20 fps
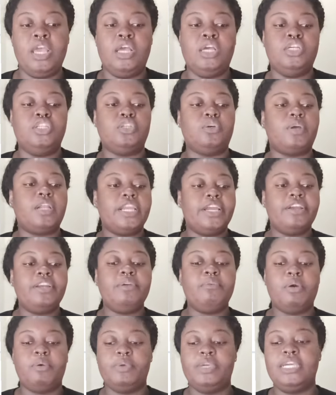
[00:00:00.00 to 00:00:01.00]
So clearly,
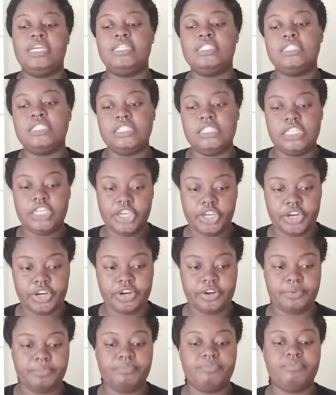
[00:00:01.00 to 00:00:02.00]
what we can see here,